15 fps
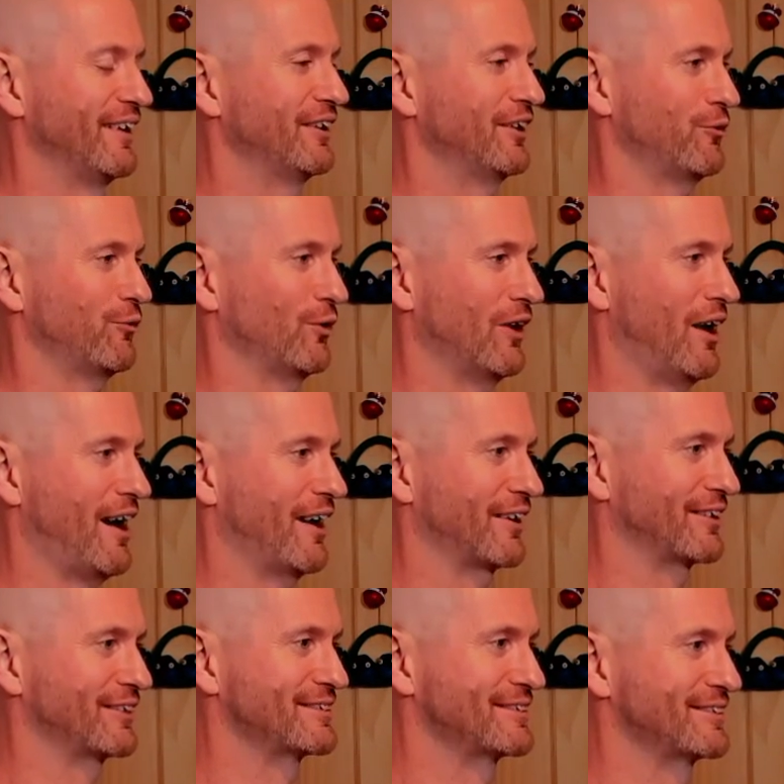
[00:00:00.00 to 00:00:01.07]
and
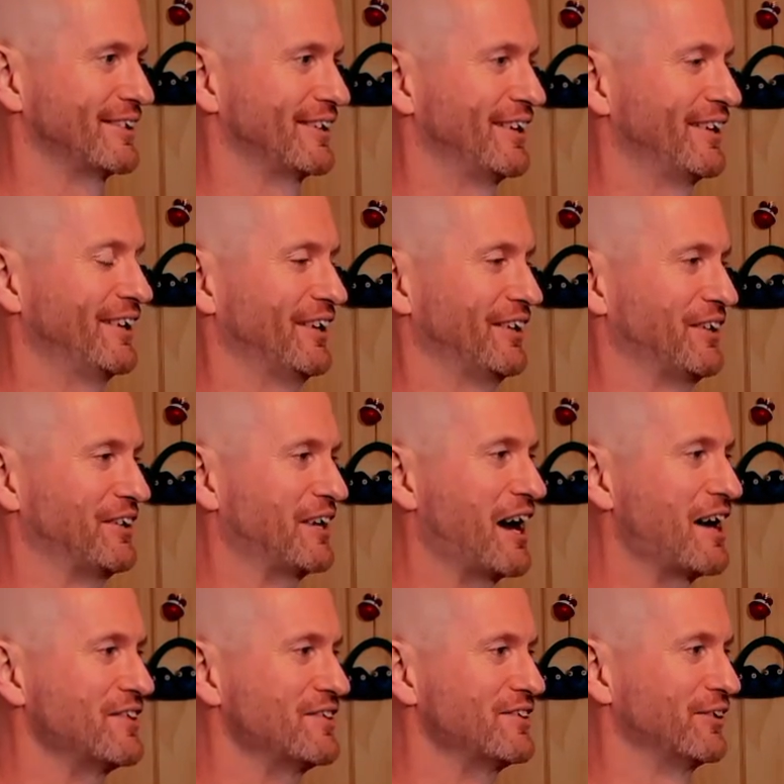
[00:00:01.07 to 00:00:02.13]
relax. And
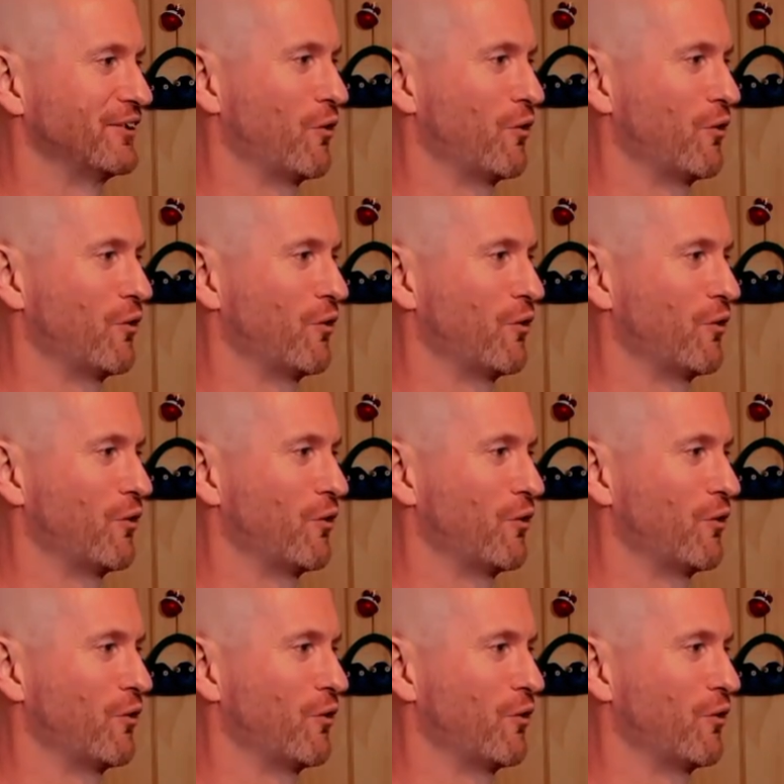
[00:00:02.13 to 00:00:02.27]
again,